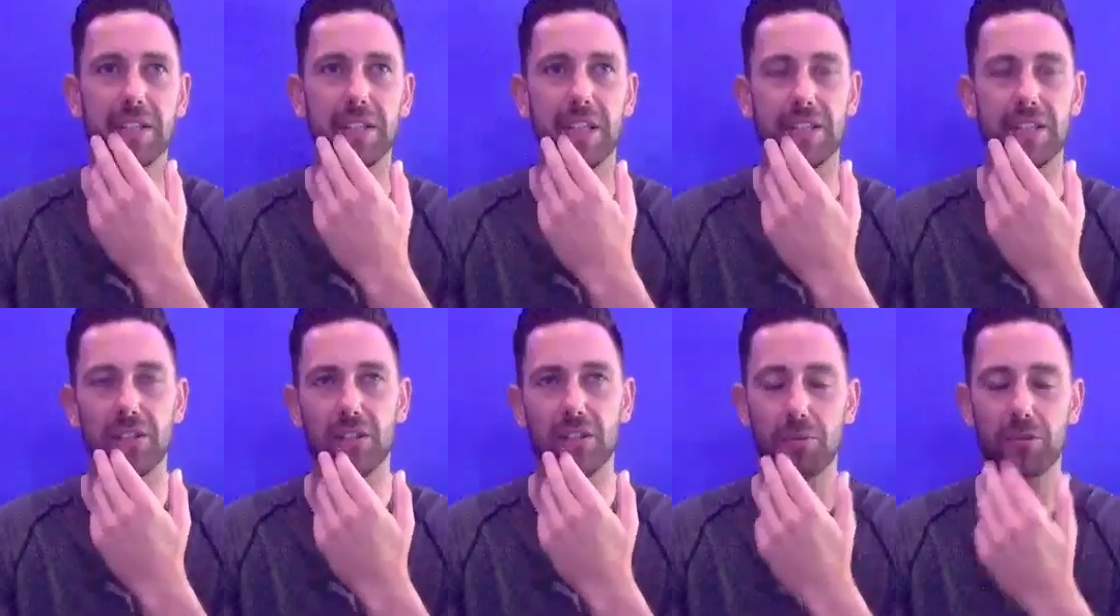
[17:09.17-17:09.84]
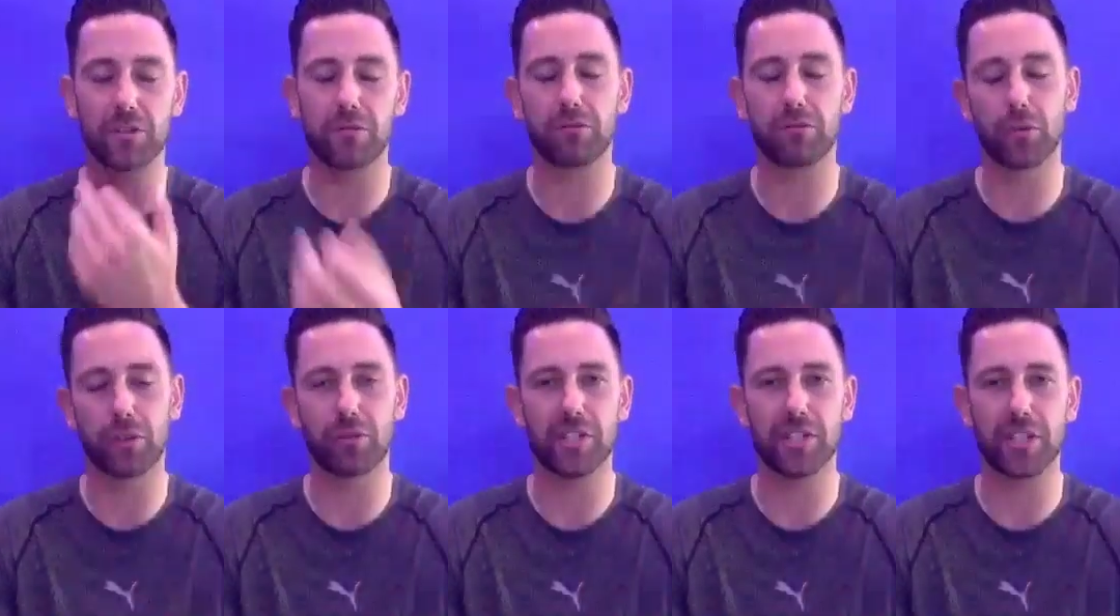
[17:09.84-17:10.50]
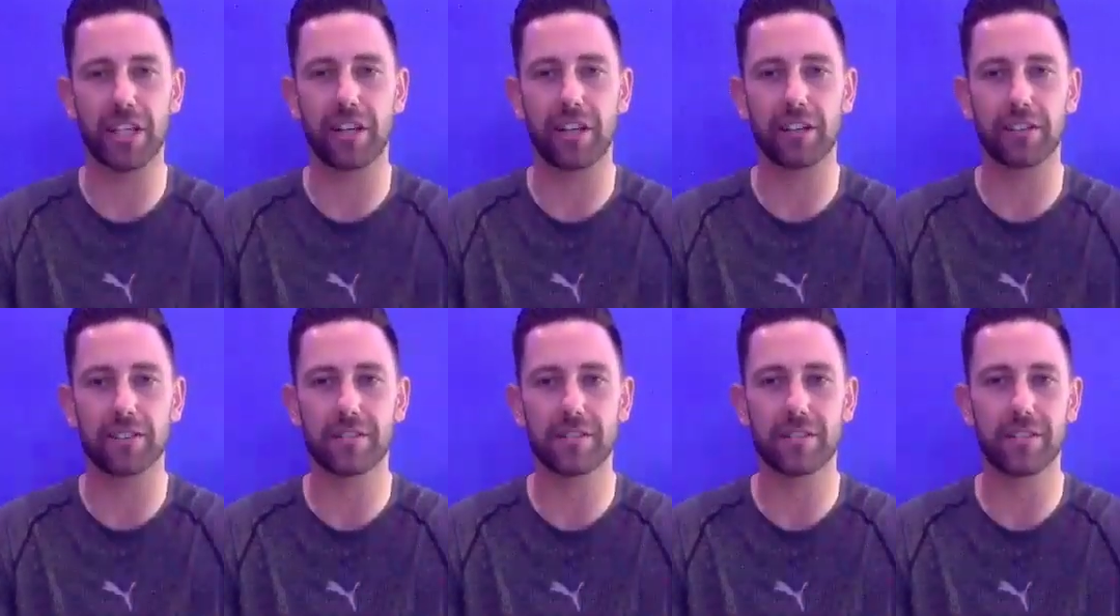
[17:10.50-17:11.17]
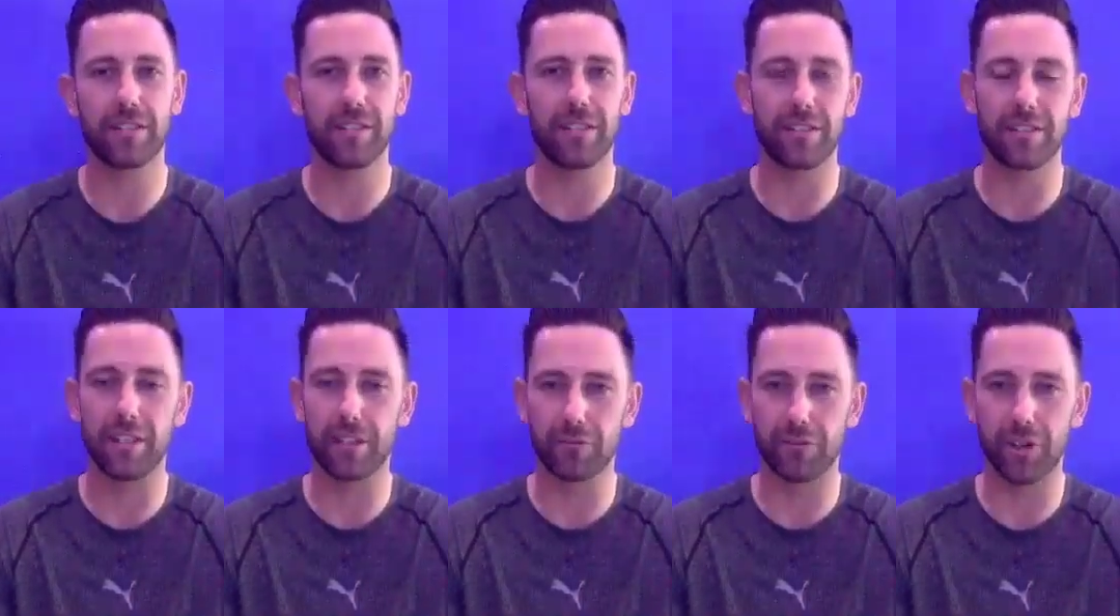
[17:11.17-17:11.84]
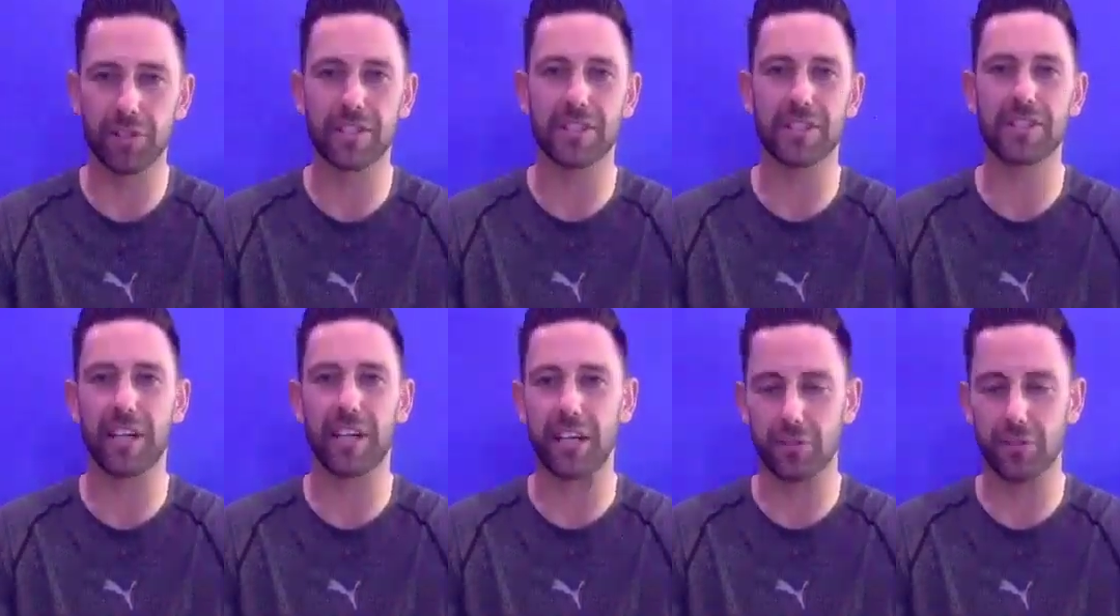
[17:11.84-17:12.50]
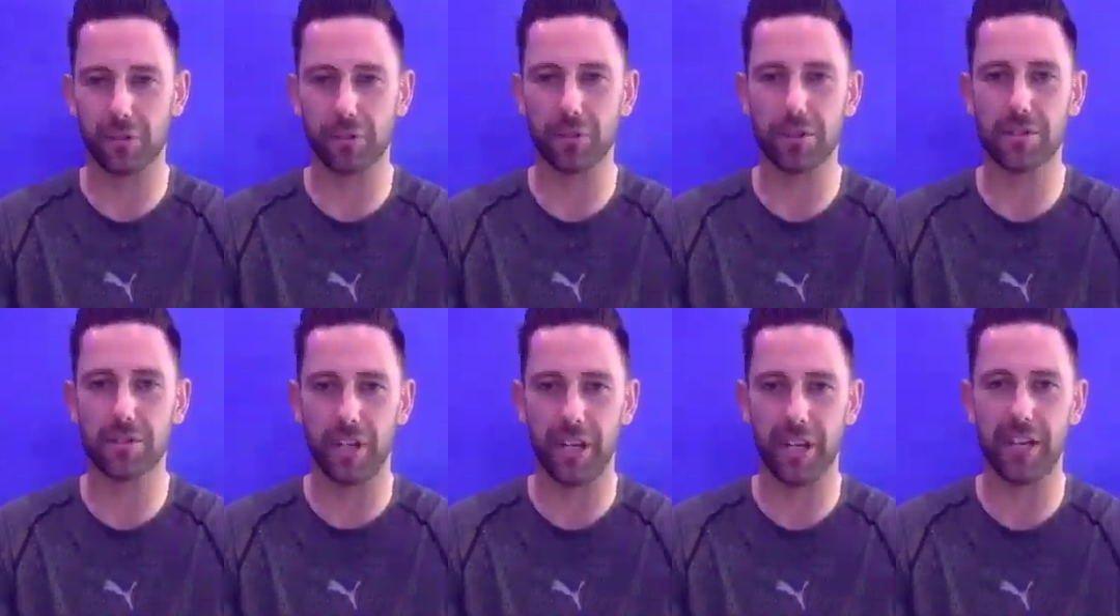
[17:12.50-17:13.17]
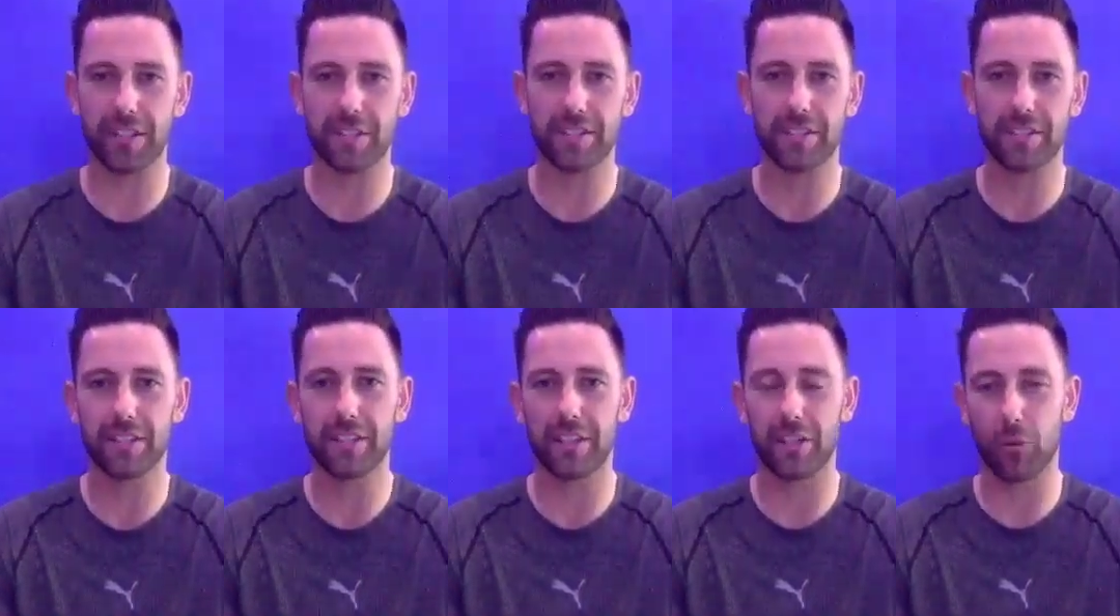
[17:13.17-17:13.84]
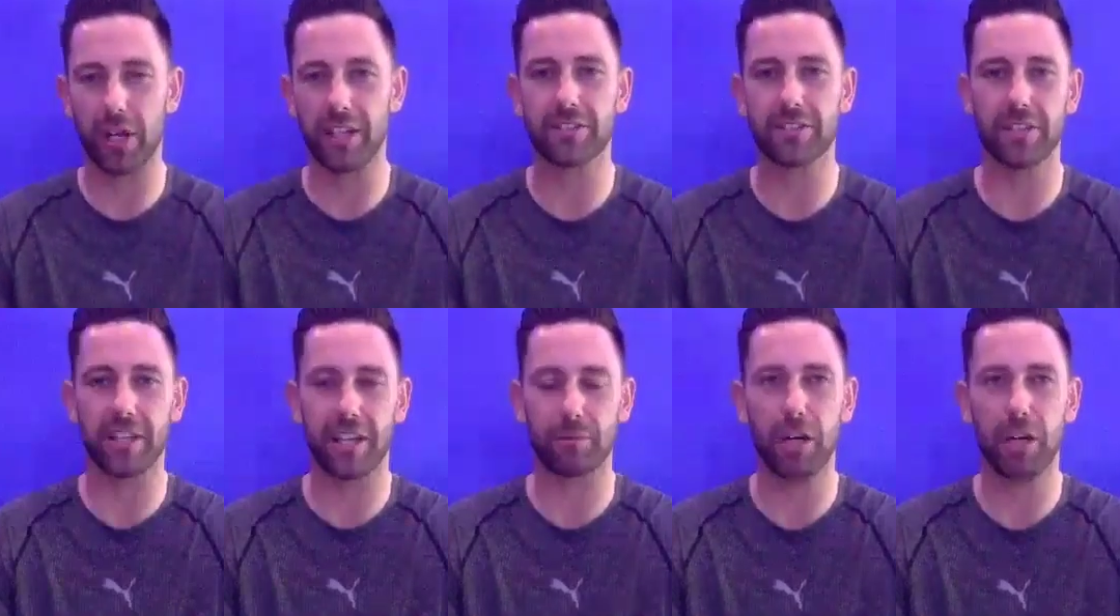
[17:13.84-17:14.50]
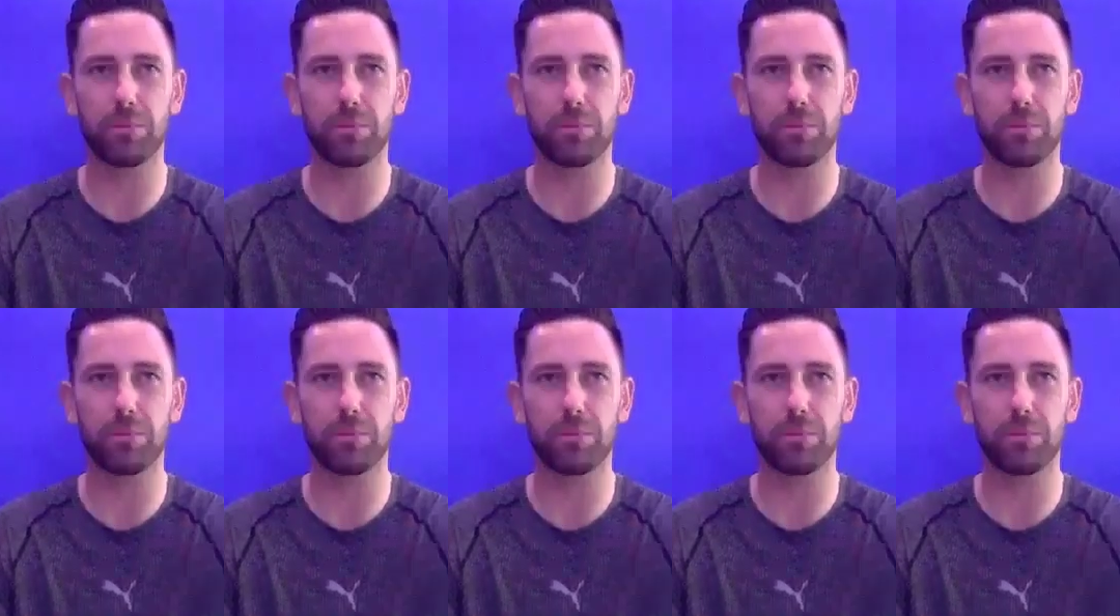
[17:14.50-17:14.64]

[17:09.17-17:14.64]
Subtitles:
There's the types of Roy Trishner characters, Dylan Foxes, Adrian Lunas that I had at Wellington and Melbourne.